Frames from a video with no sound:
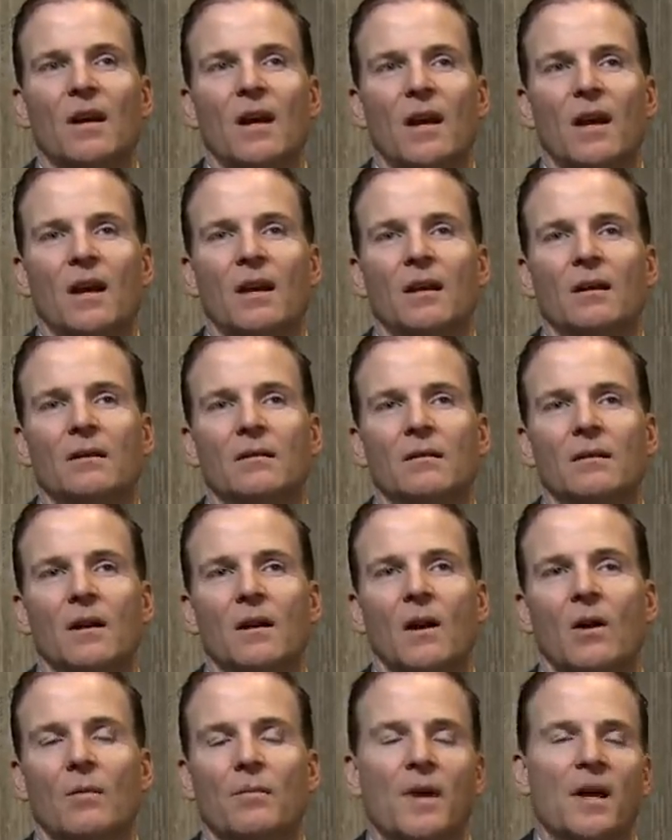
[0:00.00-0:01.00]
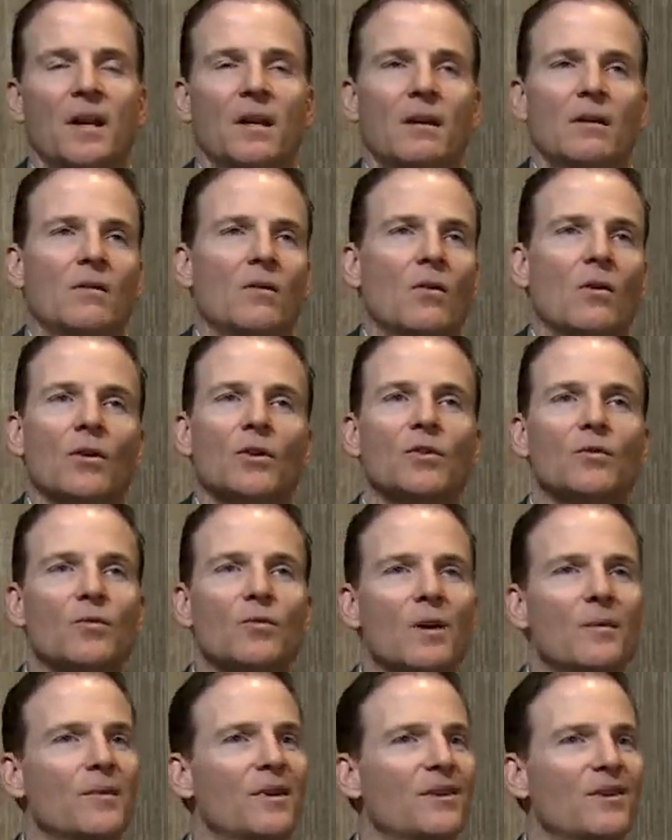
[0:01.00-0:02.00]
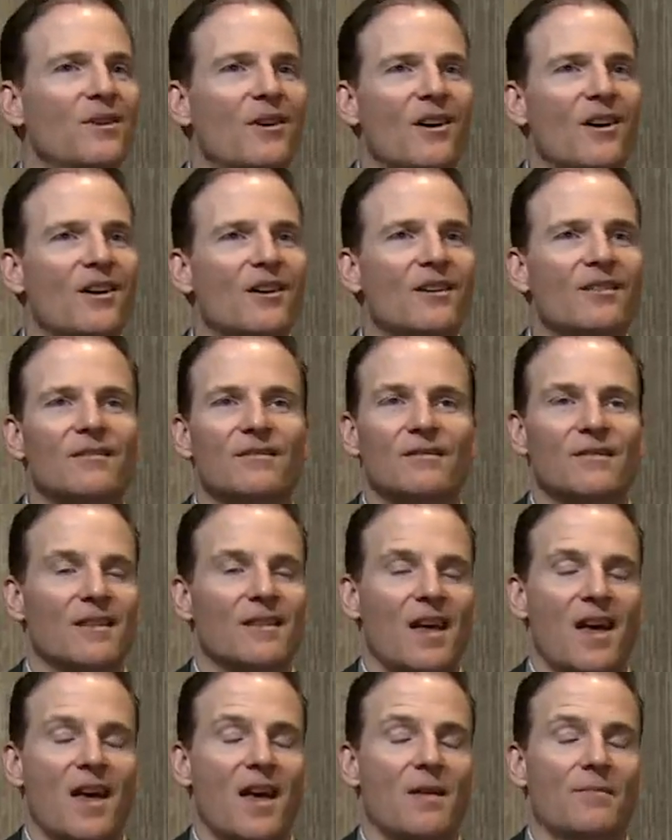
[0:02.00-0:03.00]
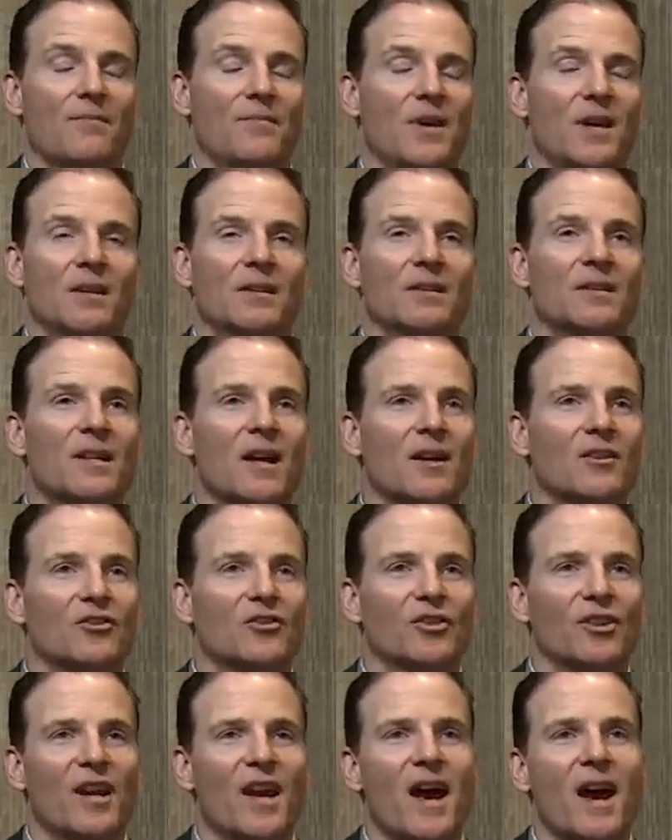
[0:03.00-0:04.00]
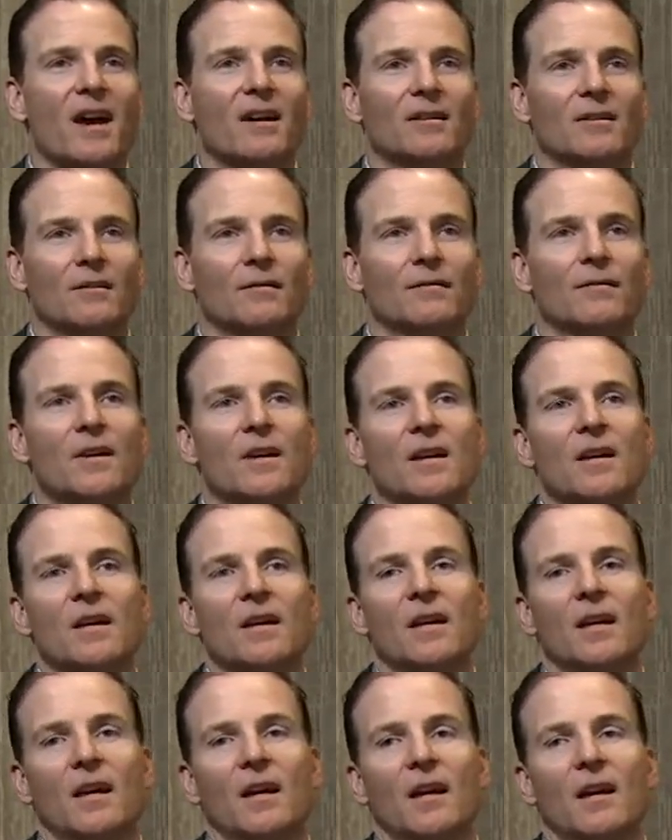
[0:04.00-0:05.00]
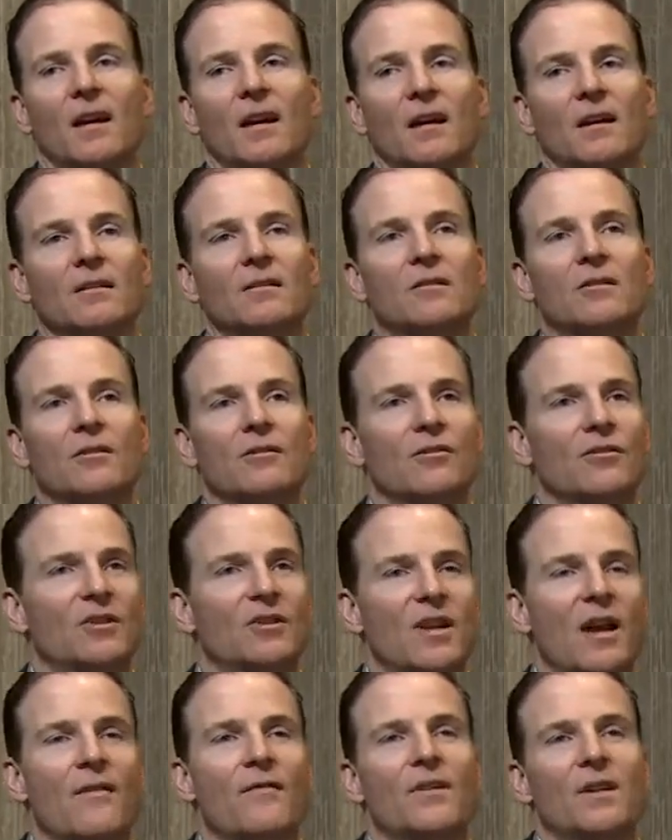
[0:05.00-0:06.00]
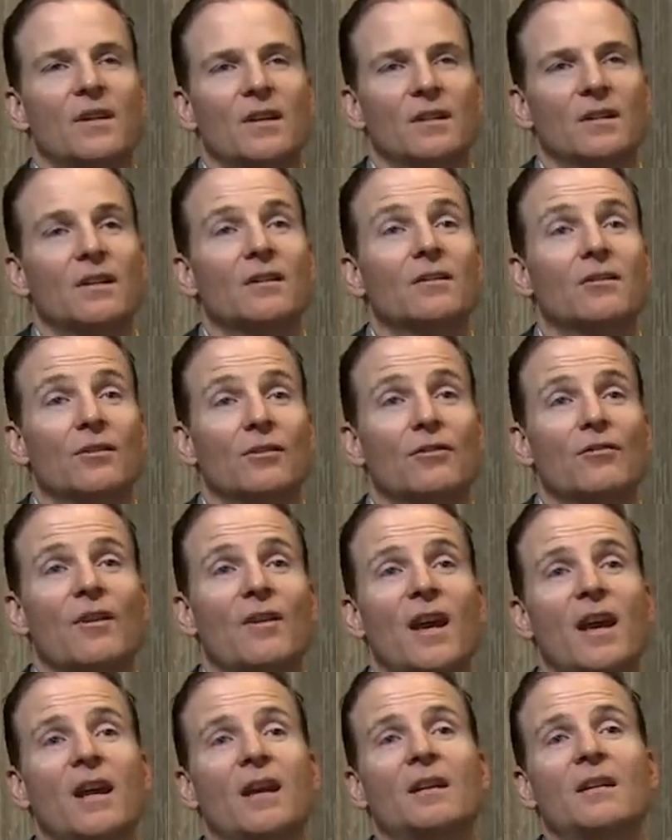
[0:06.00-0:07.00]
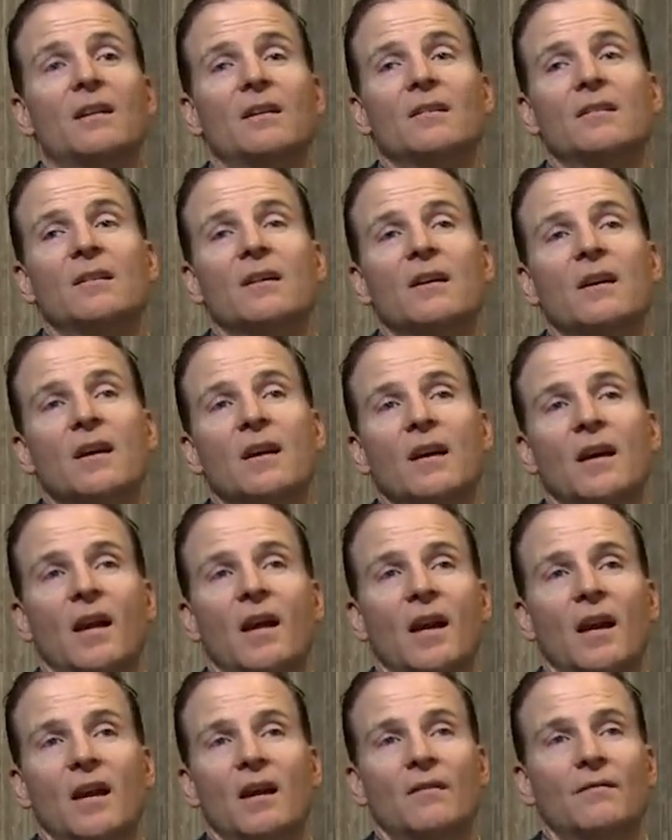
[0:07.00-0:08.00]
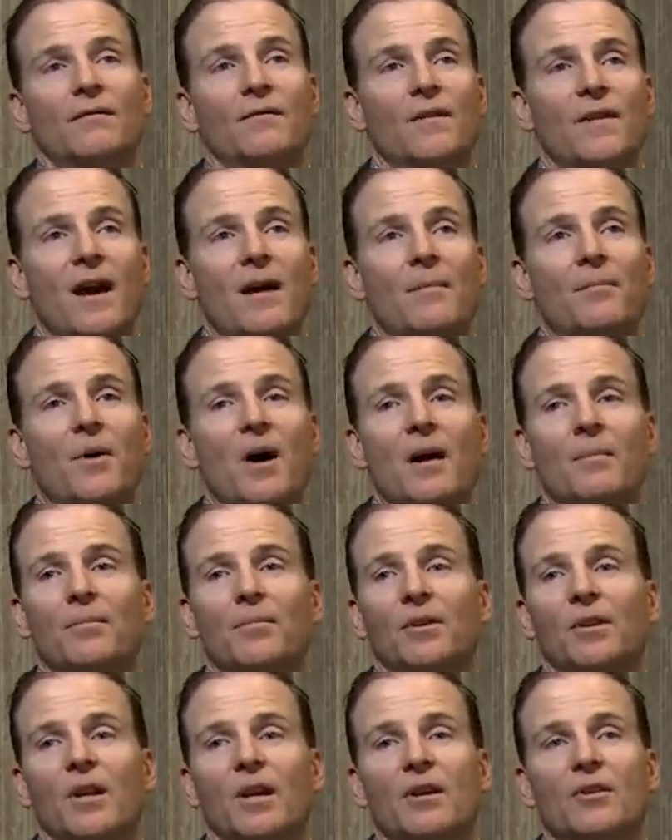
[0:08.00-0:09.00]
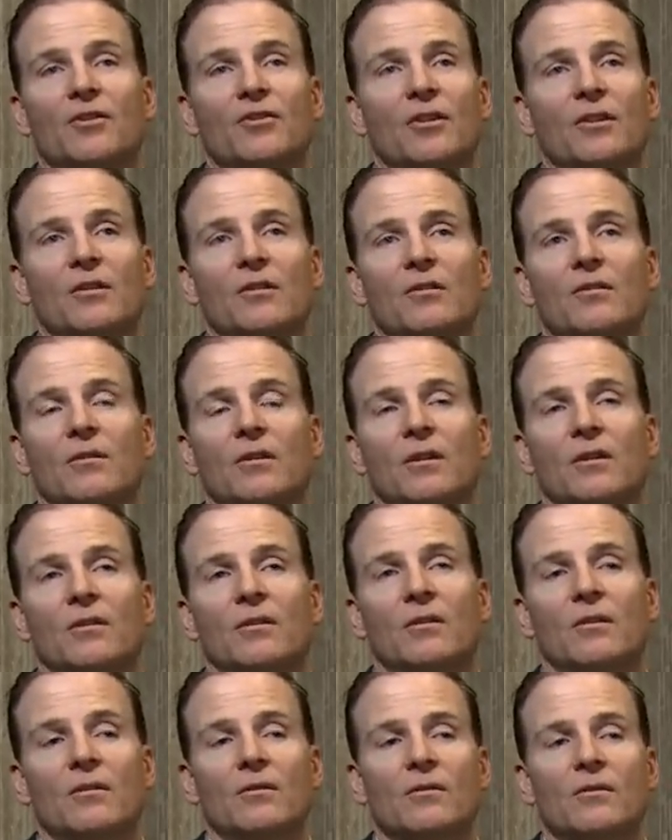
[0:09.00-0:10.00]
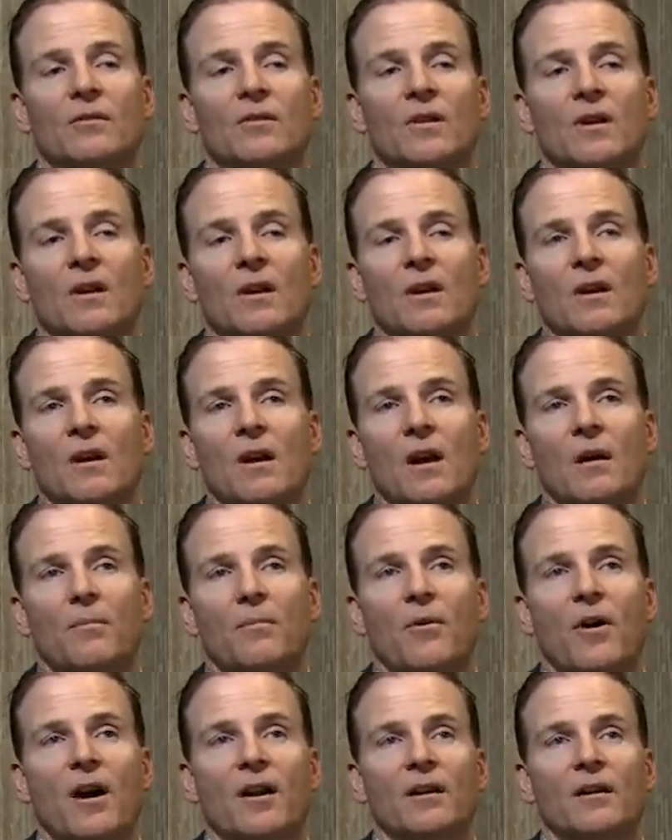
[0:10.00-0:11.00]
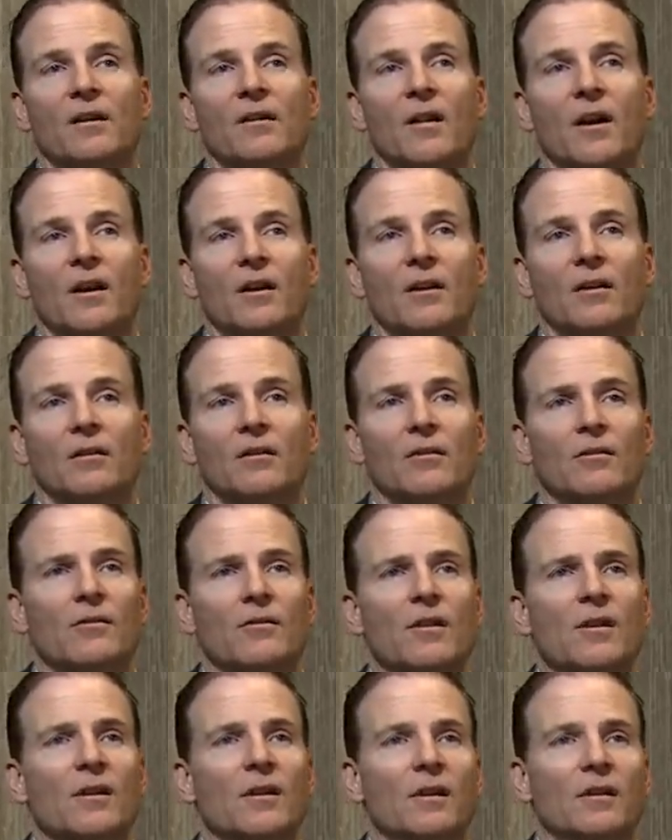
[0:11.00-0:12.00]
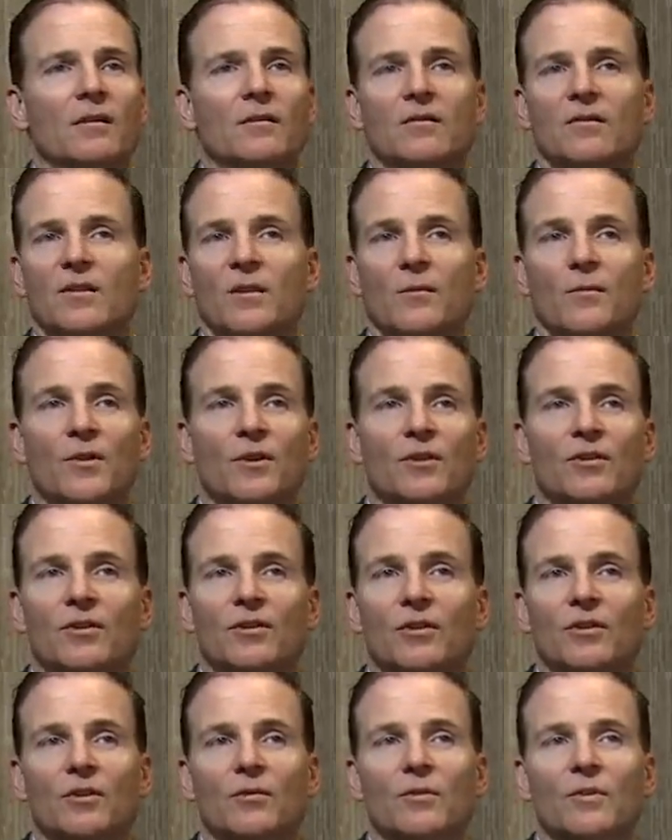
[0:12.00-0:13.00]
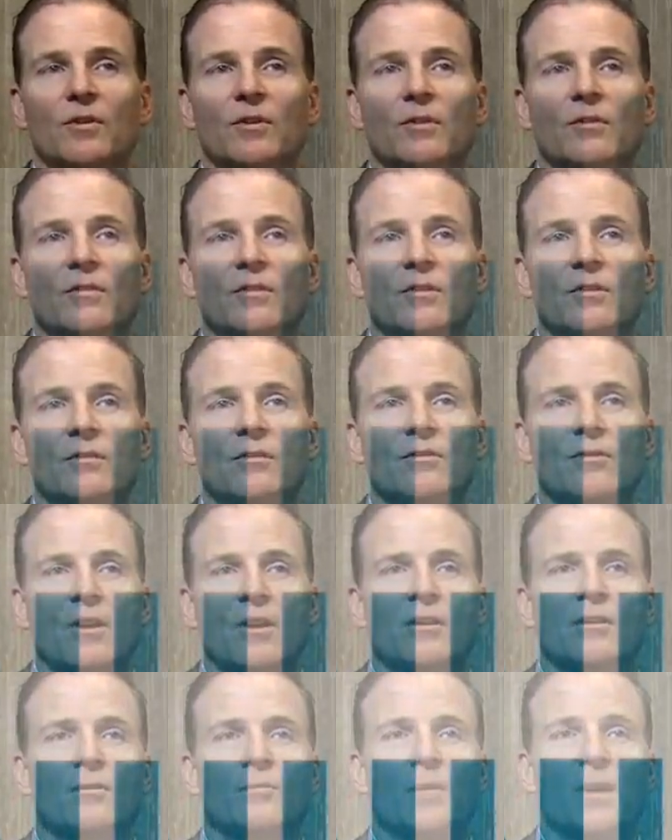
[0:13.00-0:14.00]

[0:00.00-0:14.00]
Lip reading: And many older women are being sexually active into their 70s, into their 80s. And for that population, you can use a product like Allura, similar to you would use in your younger